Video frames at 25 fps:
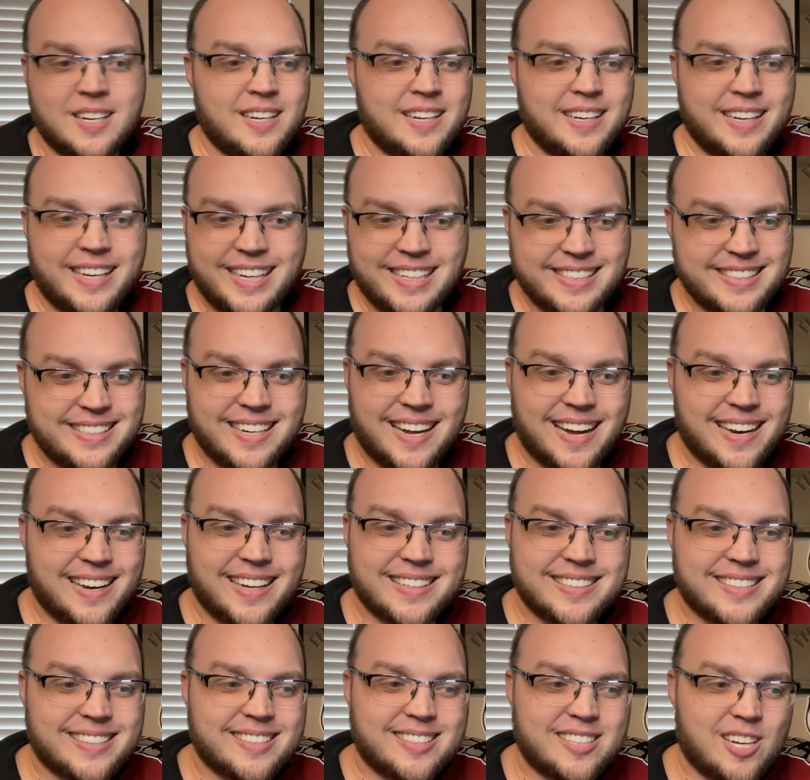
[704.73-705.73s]
he's not
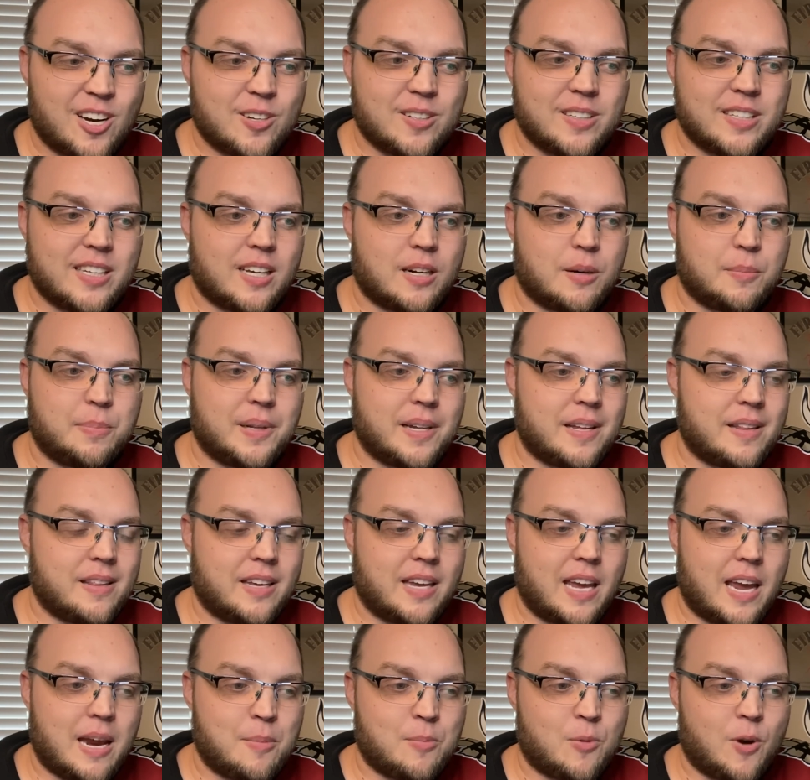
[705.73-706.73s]
necessarily going to play the
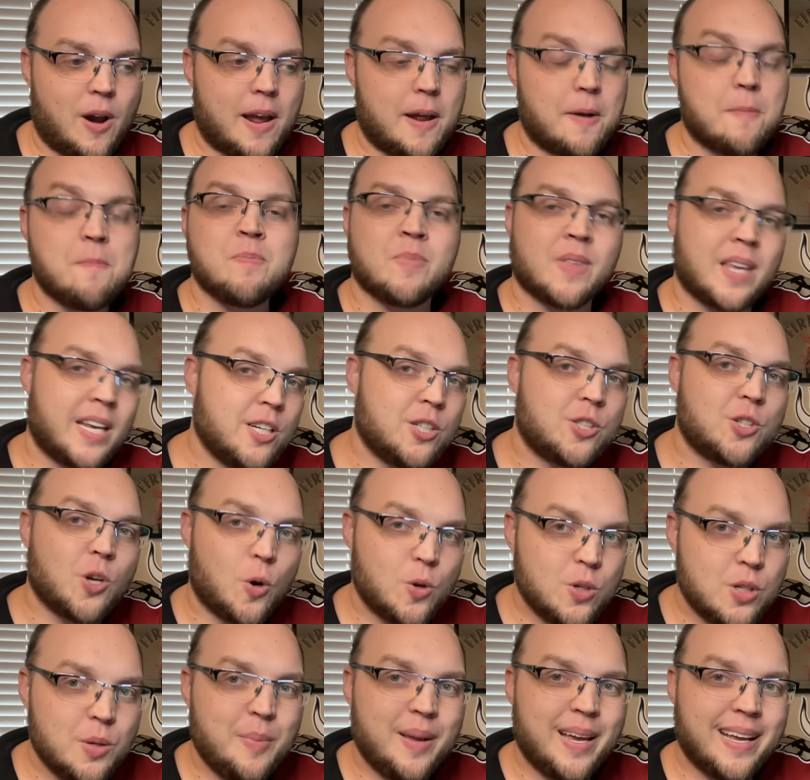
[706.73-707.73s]
game right. He
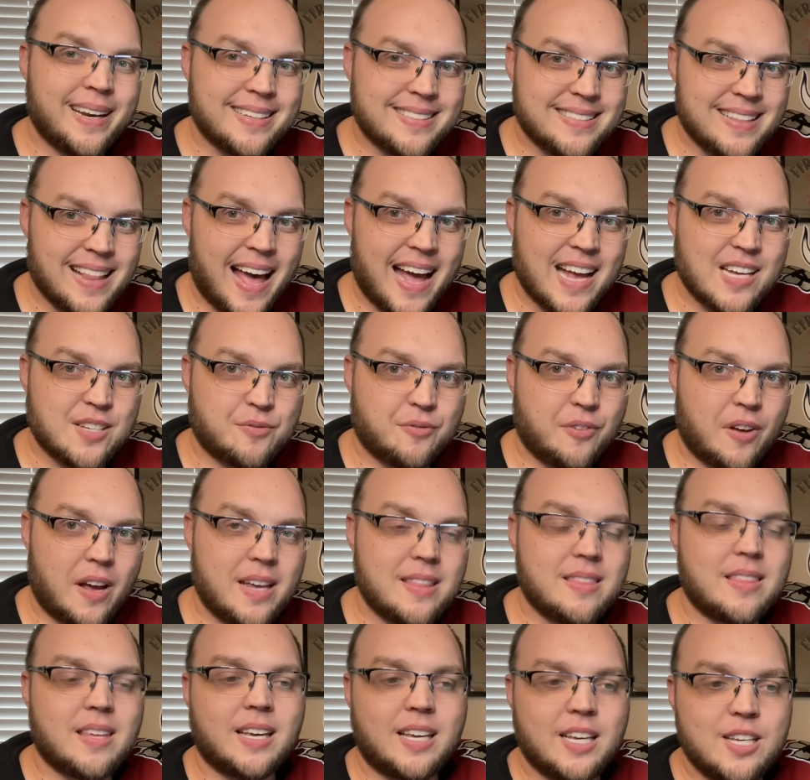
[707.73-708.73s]
showed to me in his last
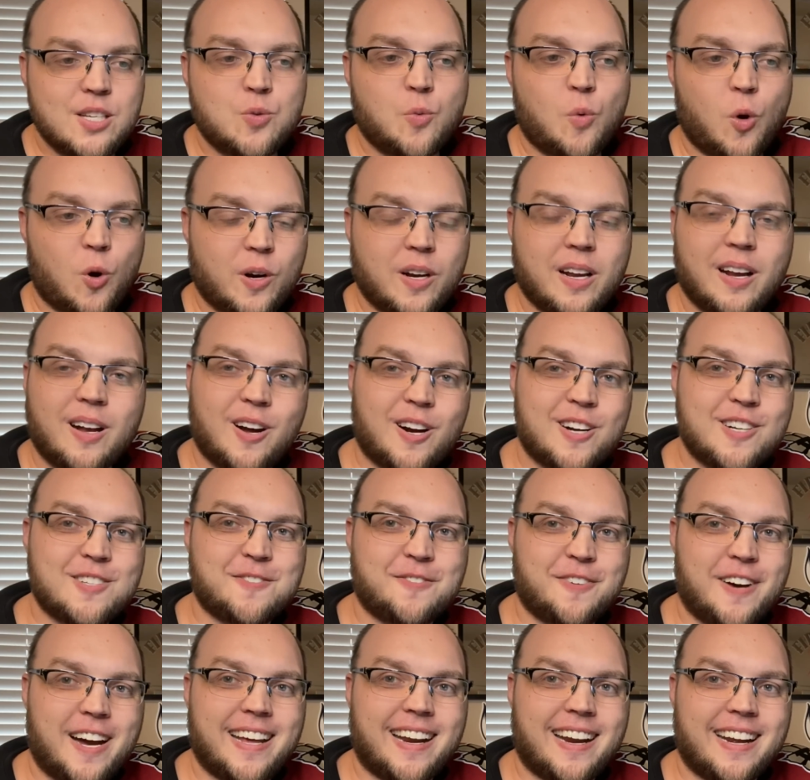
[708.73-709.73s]
fight that he's working on his
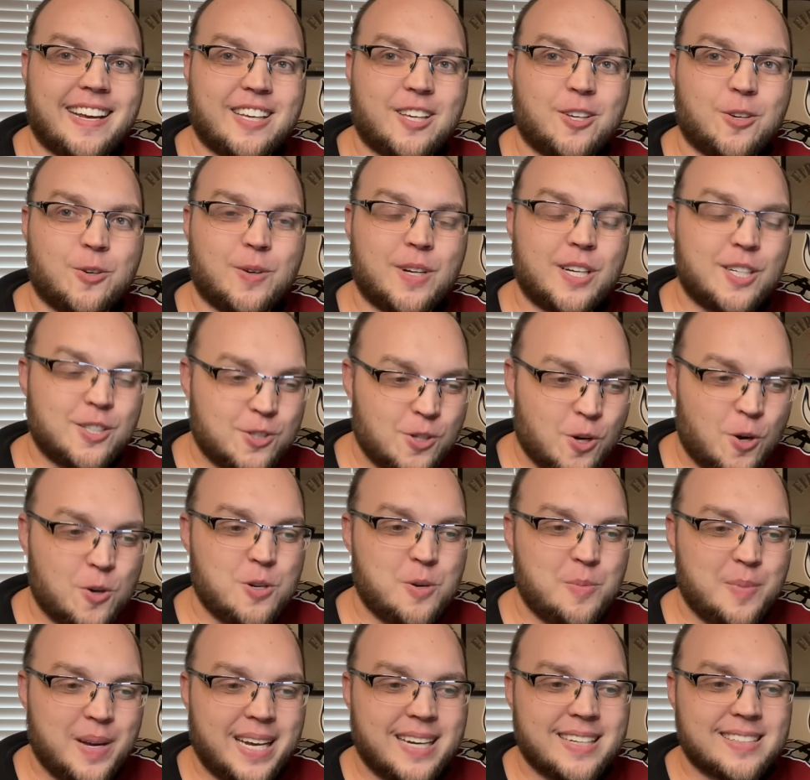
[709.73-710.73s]
fight IQ. He showed to
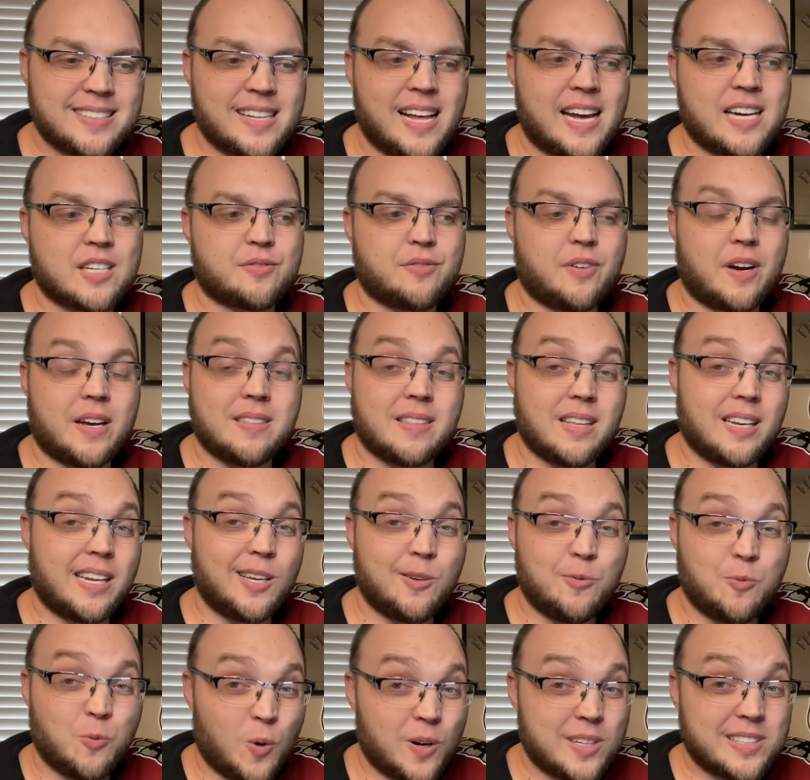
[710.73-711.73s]
me in his last fight that he
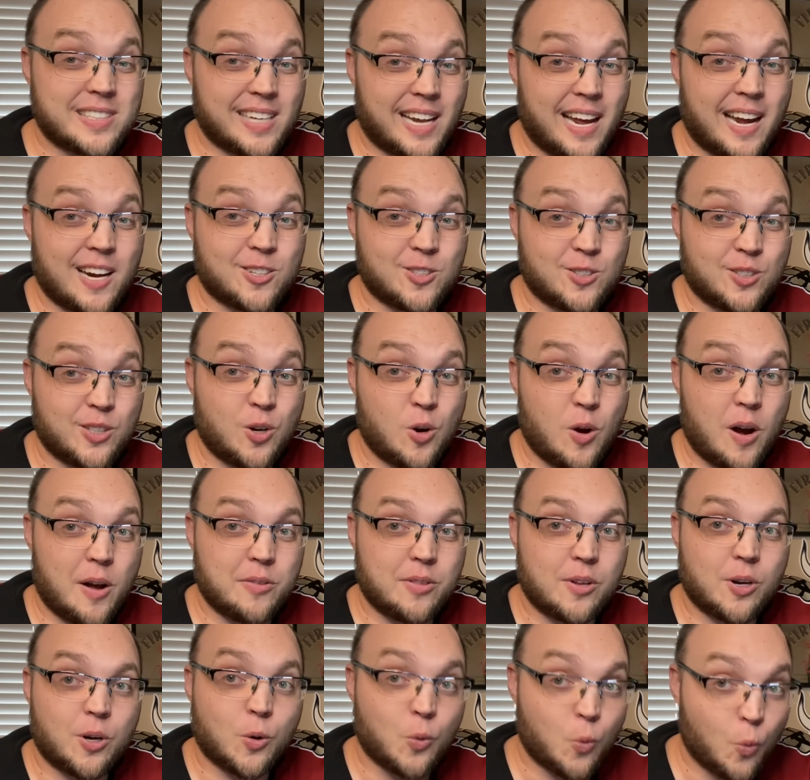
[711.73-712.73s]
wants to actually go out
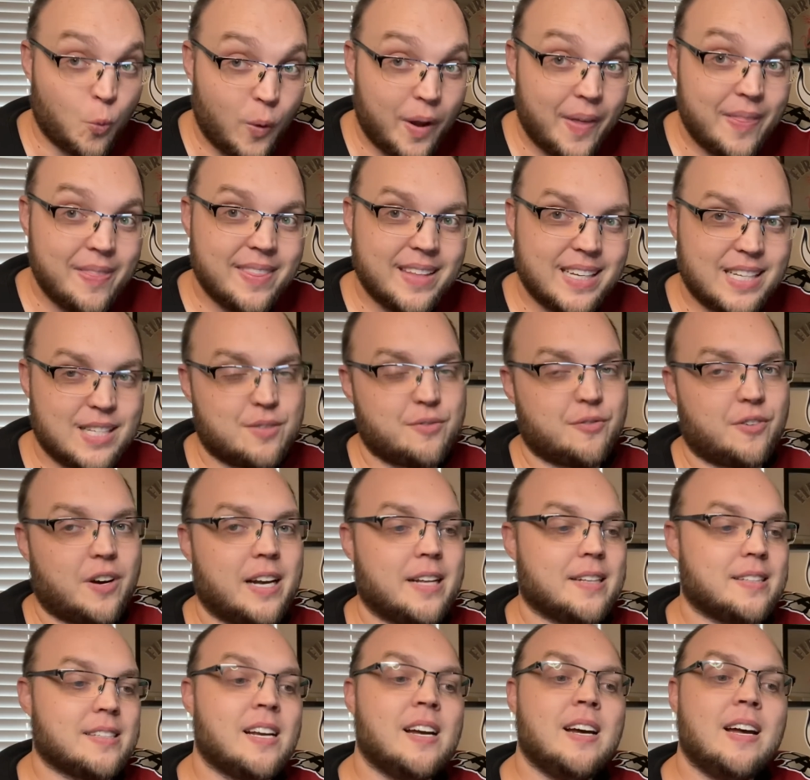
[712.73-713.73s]
there and win these
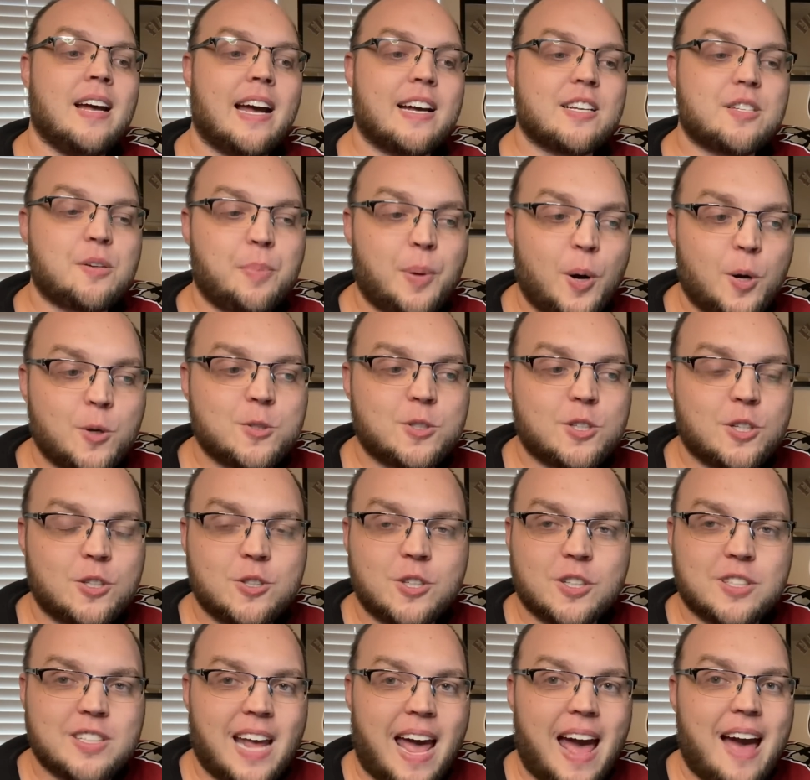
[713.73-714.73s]
fights, as opposed to
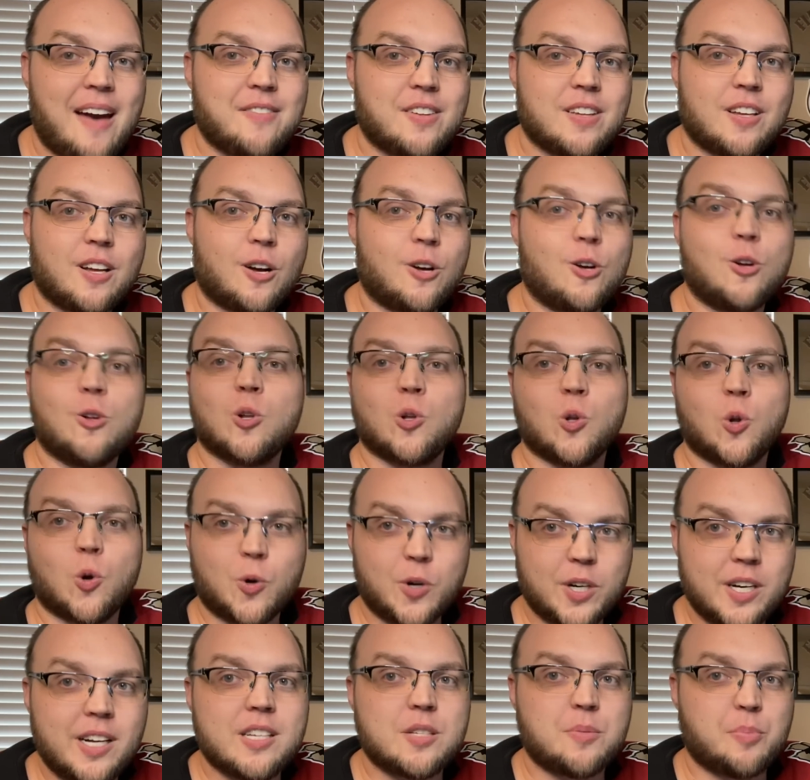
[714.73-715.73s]
just having a glorious
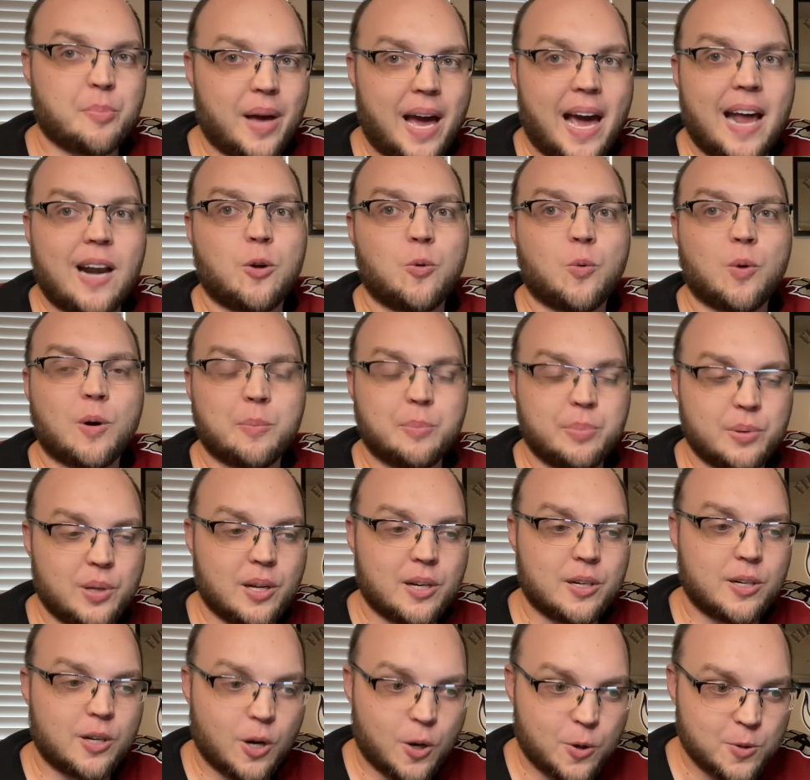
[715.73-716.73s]
battle where
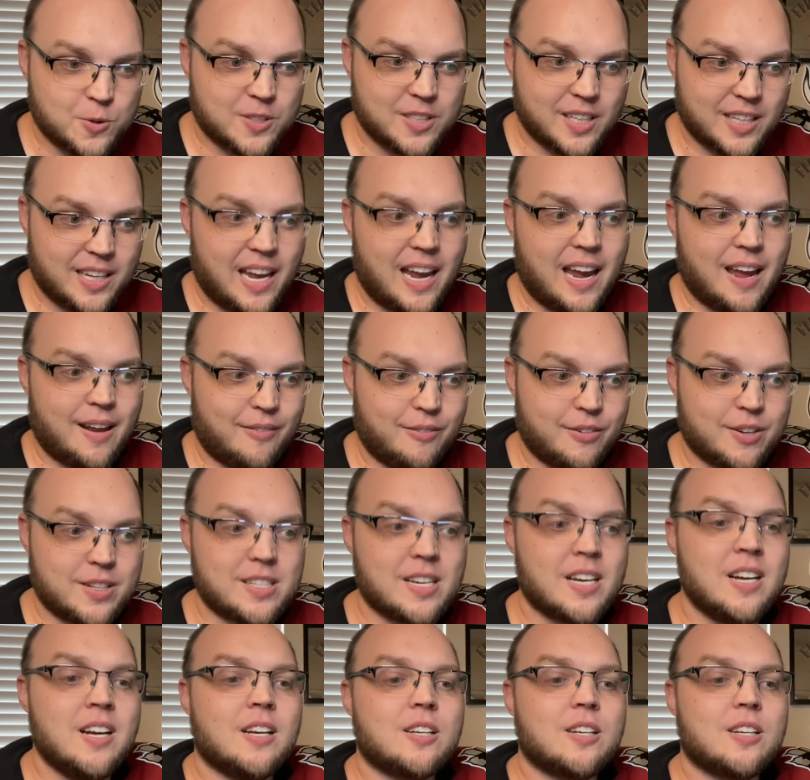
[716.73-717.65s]
blood coats the canvas.